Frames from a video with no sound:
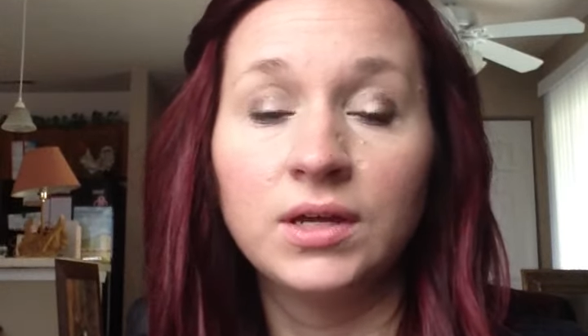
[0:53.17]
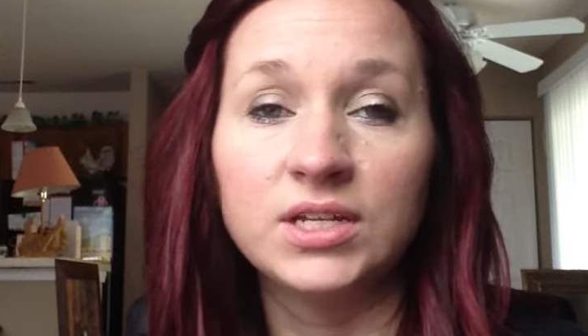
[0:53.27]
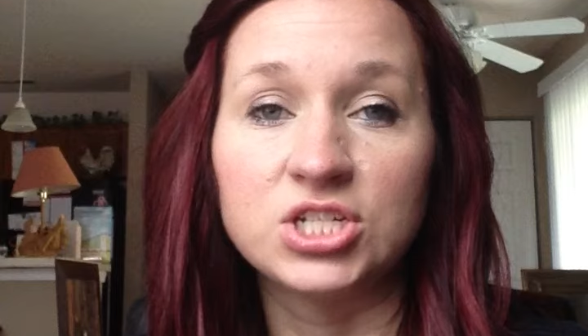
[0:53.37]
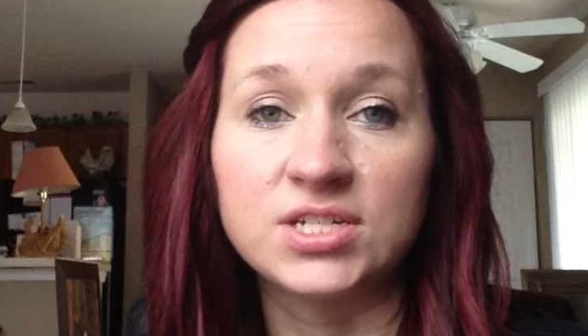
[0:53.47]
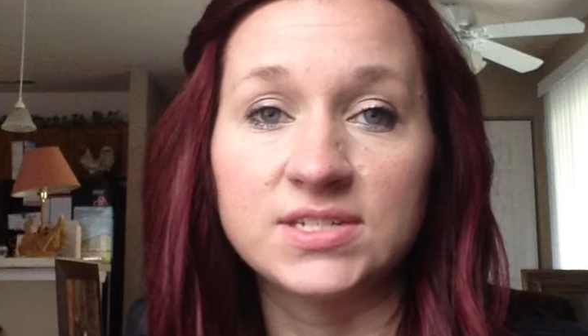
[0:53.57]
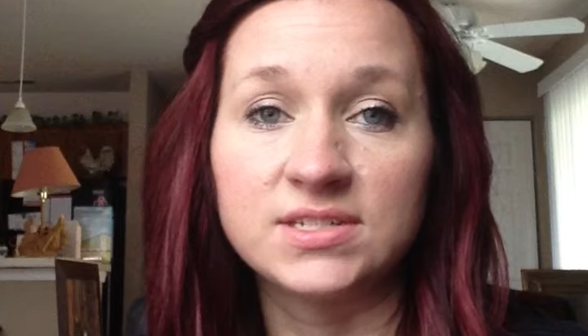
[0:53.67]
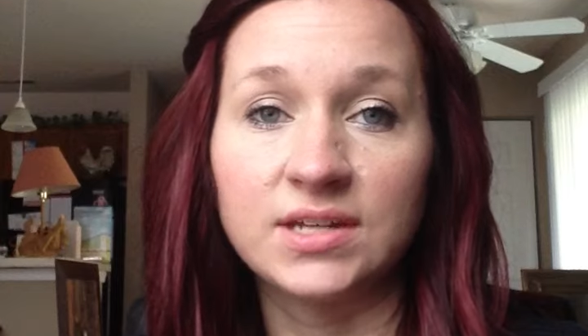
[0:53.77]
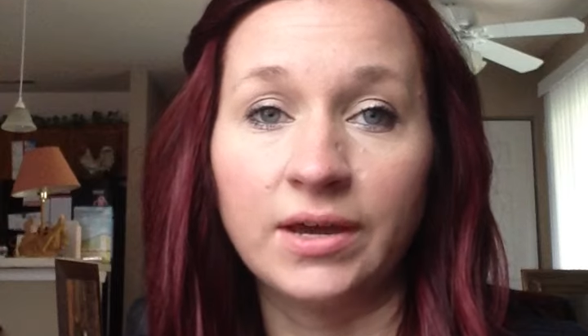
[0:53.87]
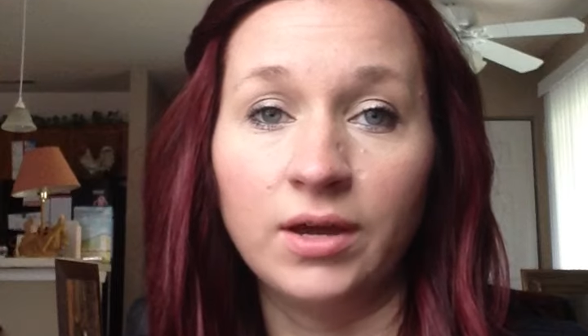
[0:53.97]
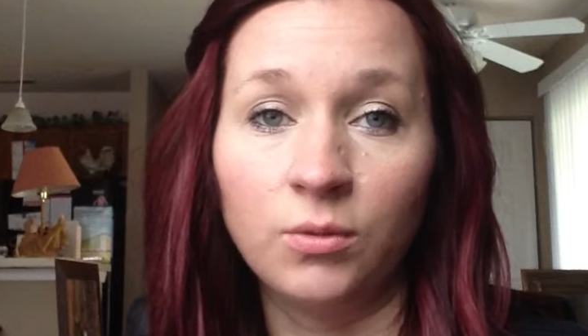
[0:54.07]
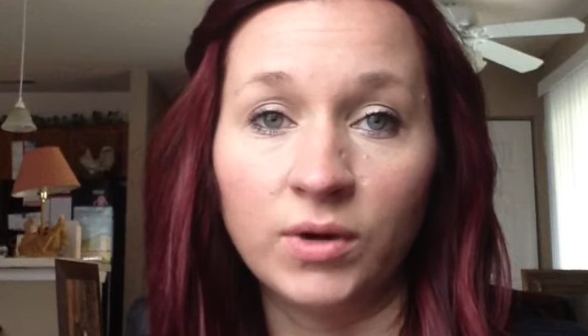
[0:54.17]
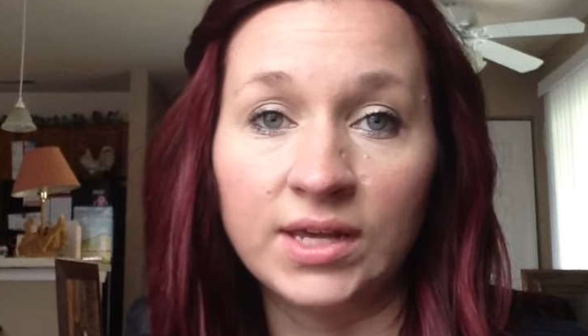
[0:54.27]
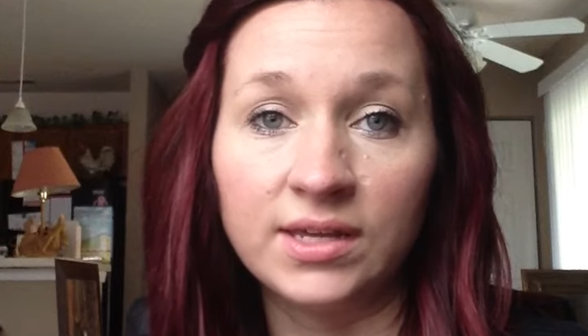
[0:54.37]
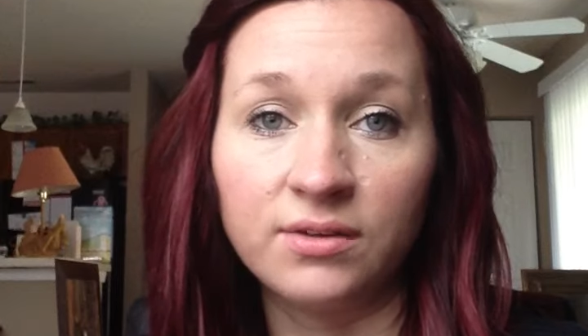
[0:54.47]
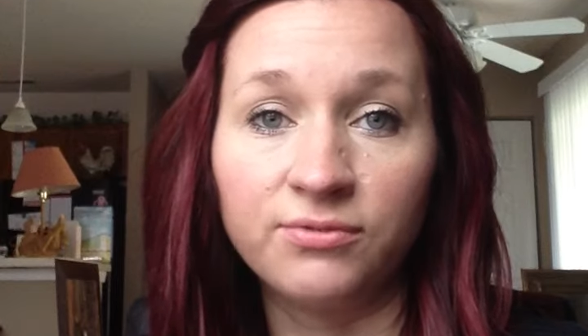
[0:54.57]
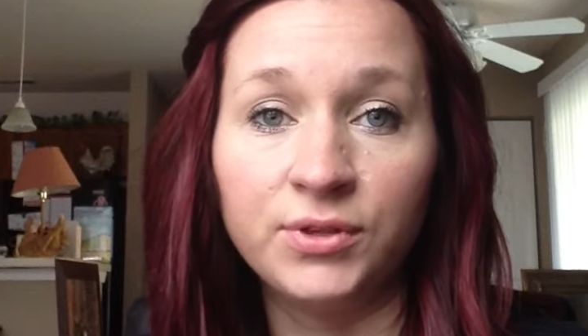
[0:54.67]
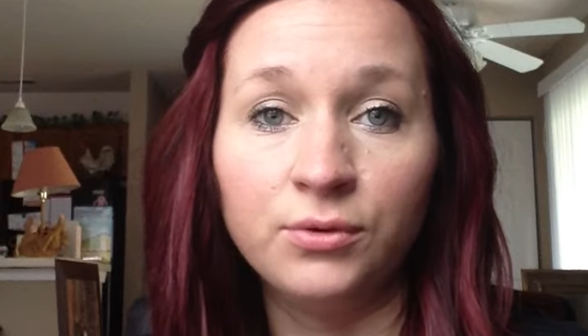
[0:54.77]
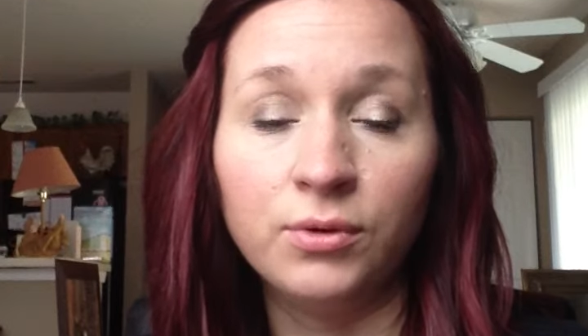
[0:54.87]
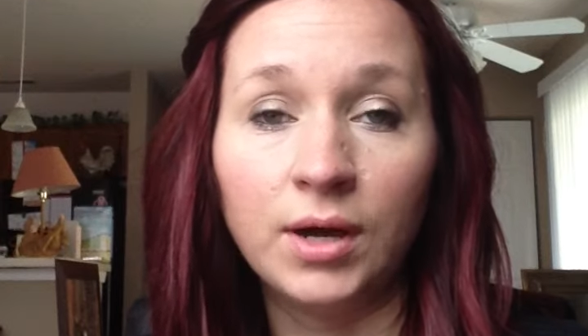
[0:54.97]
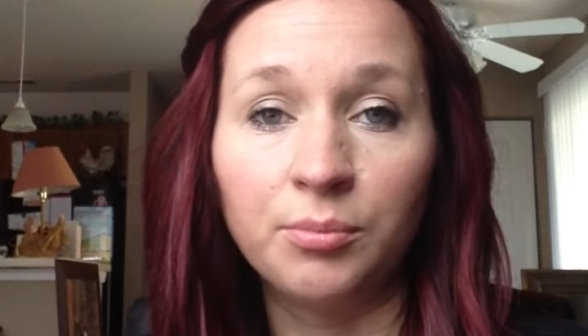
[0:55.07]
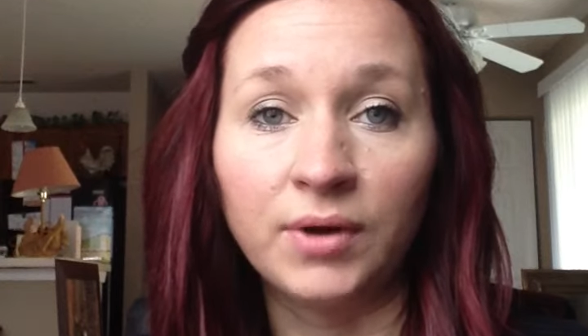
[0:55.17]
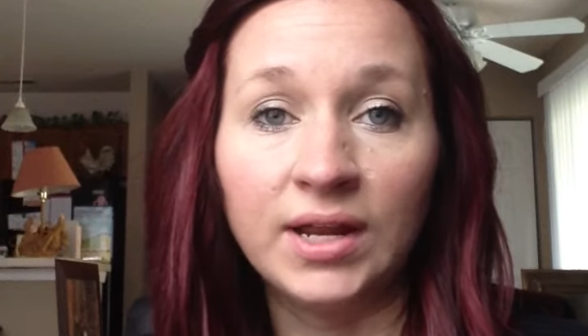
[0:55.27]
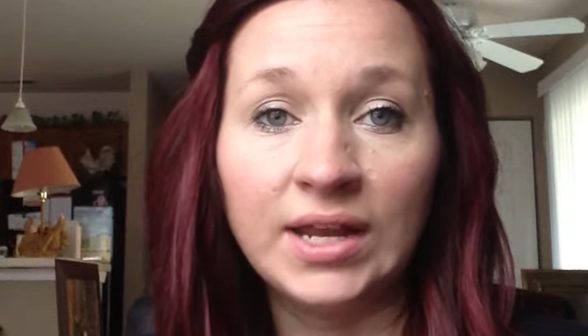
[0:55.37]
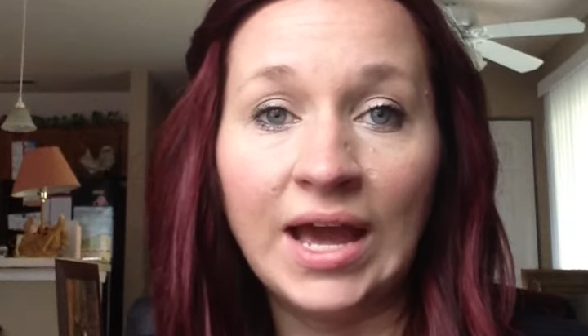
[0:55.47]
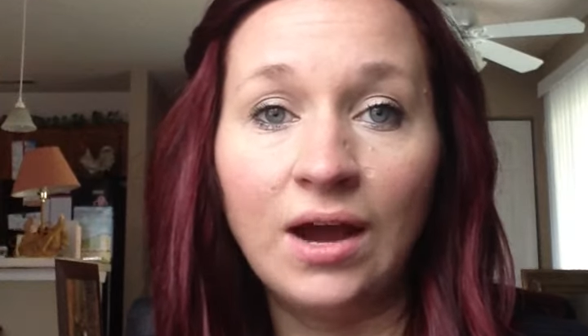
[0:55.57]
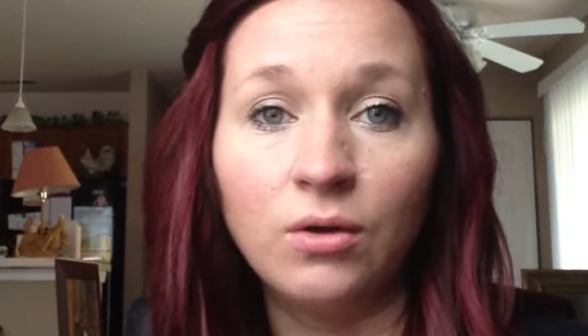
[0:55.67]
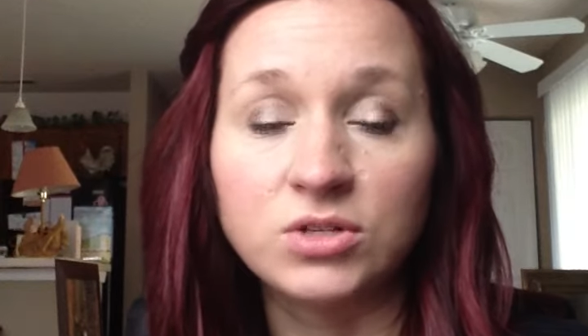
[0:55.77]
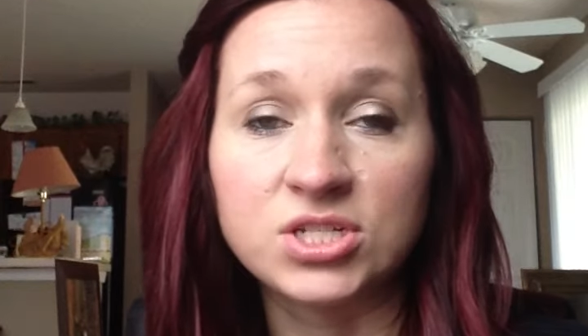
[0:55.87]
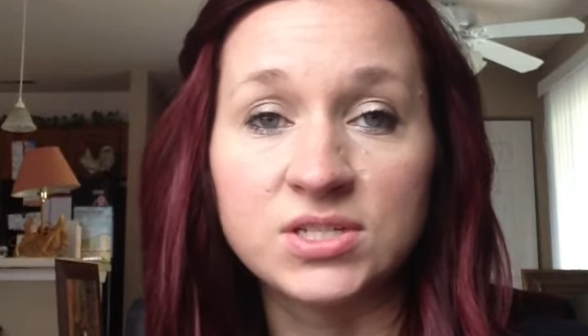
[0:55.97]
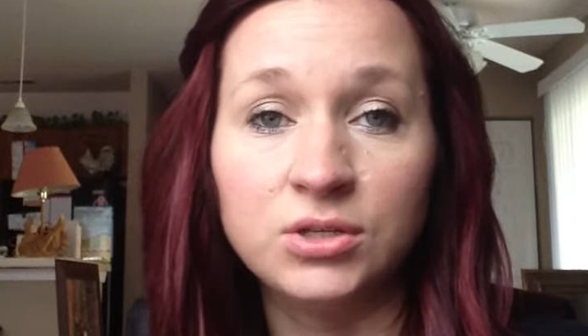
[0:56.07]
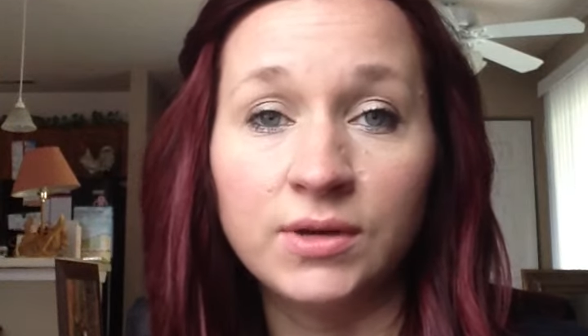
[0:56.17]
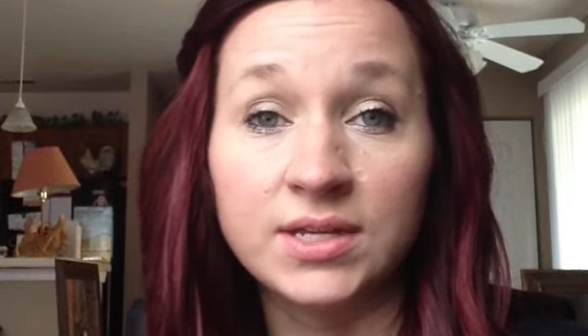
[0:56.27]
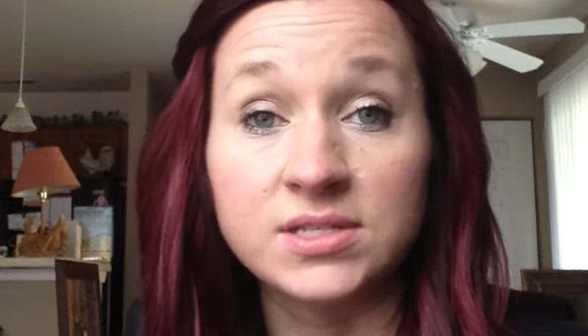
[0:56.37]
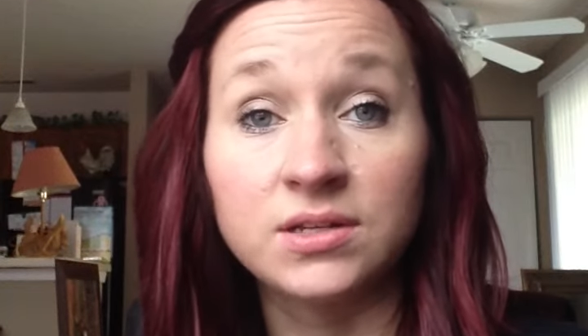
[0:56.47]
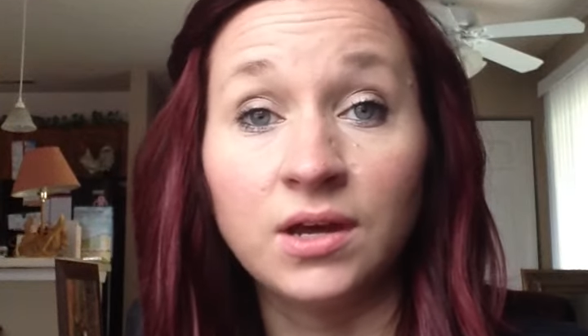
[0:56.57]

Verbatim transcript: it's just, I, I want to get a few up right now just so you guys